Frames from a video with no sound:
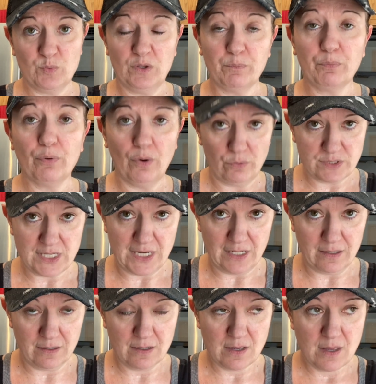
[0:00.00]
with
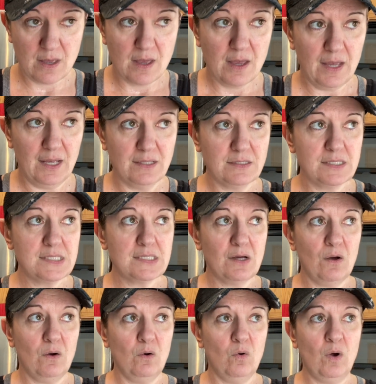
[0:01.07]
protein. And
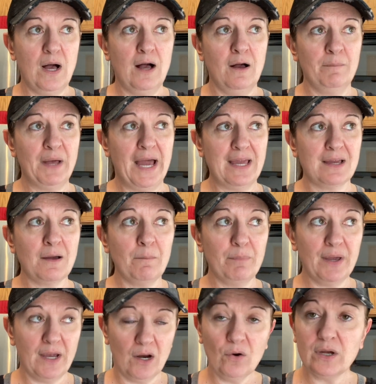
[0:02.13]
so I
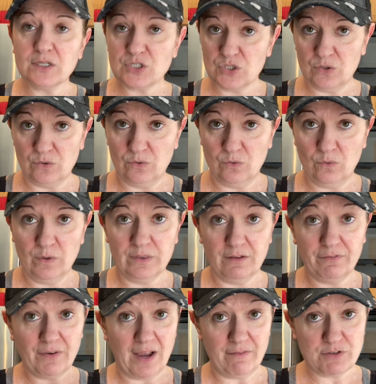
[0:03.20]
compare it to the
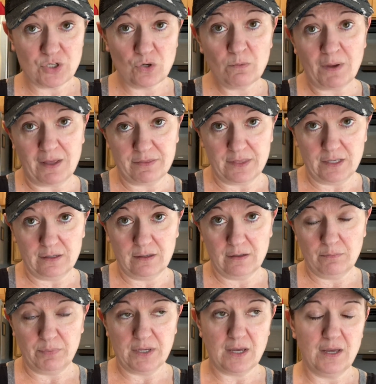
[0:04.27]
5-2 method,
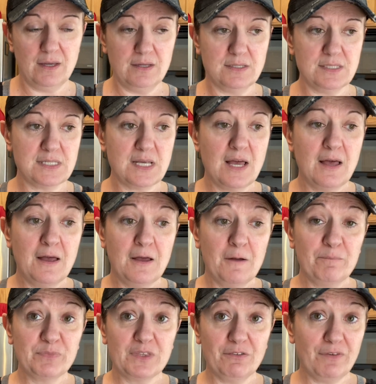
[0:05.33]
because
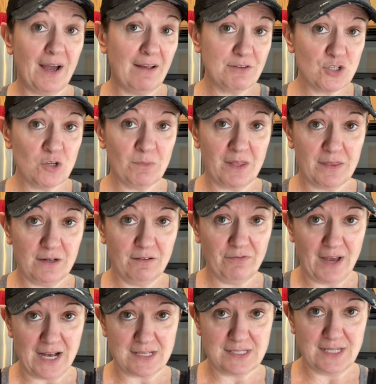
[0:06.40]
the 5-2 method of
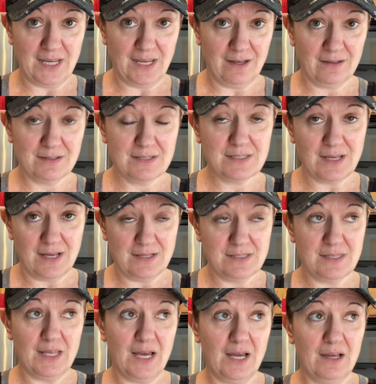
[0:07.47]
fasting says
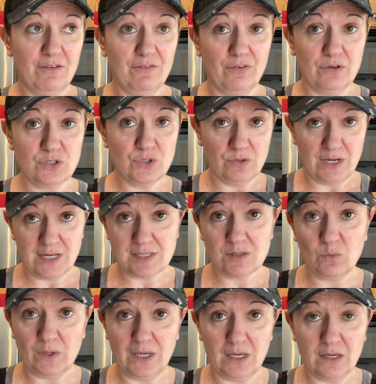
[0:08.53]
that for 2 days a
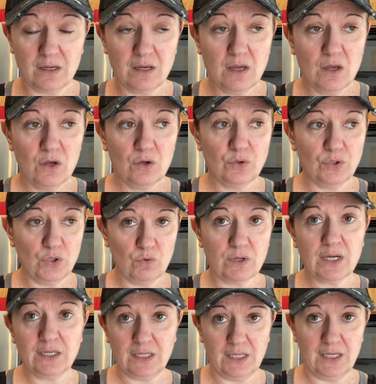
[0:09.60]
week, you
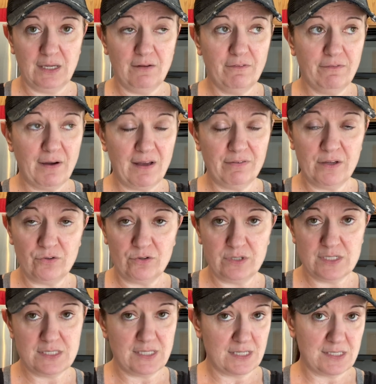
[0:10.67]
can eat 500 to
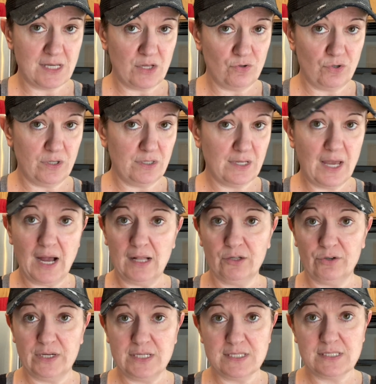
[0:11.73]
600
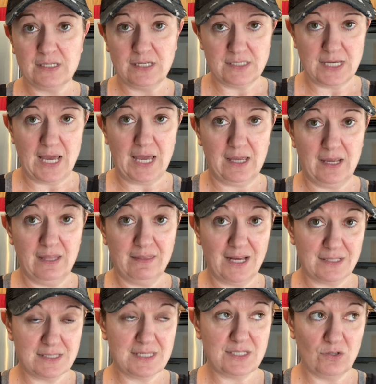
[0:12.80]
calories a day, and
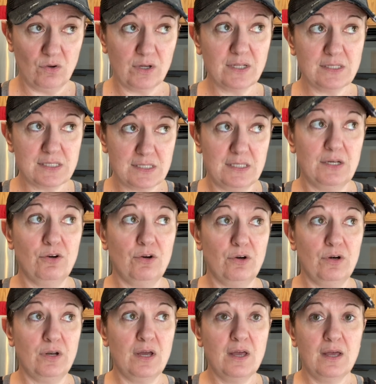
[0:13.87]
that's still
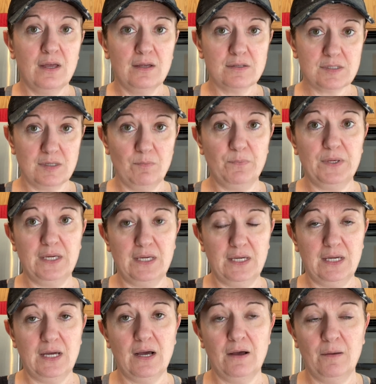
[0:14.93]
considered to
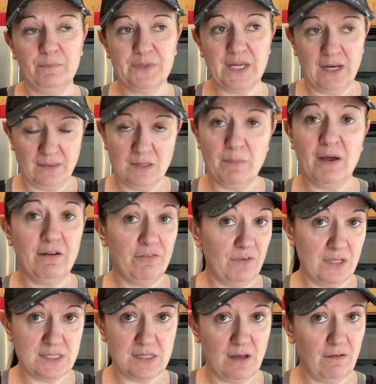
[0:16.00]
be getting the
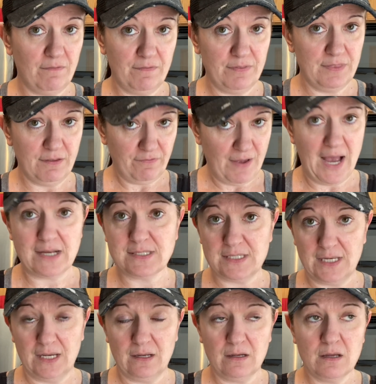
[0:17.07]
benefits of the
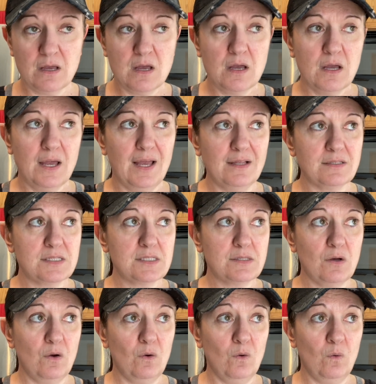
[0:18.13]
fasting. And
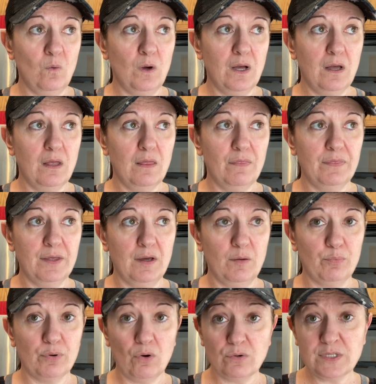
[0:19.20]
so the
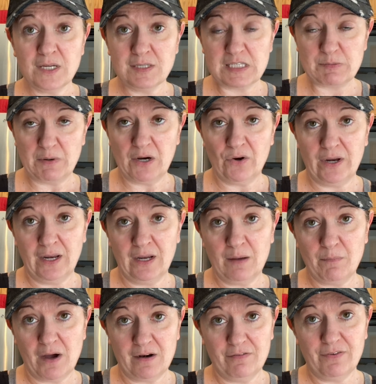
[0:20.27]
protein sparing
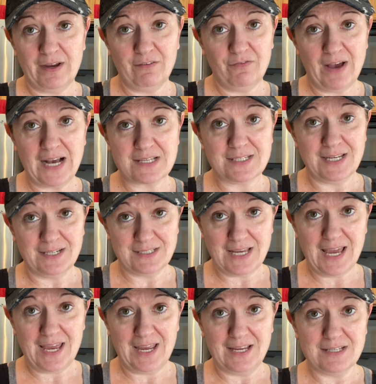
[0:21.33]
modified fasting
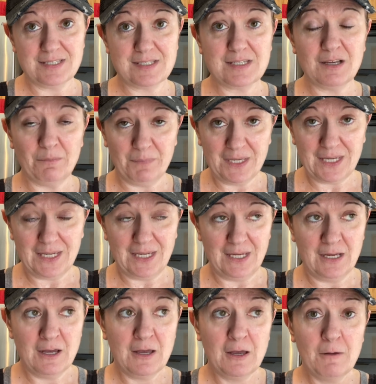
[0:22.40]
days, to
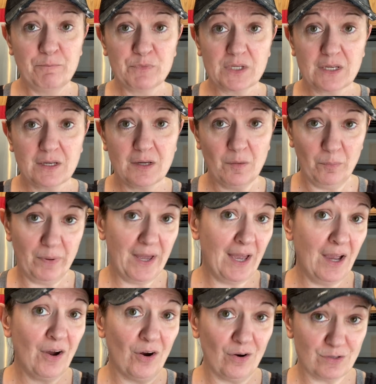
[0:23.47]
me,
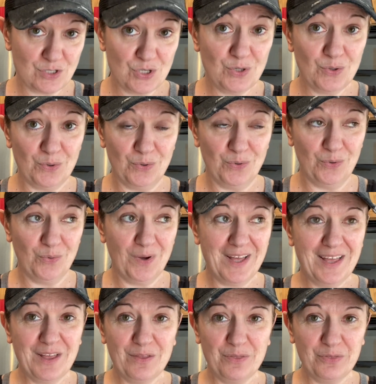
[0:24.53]
compare to
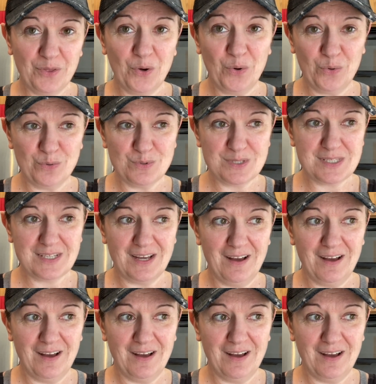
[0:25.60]
those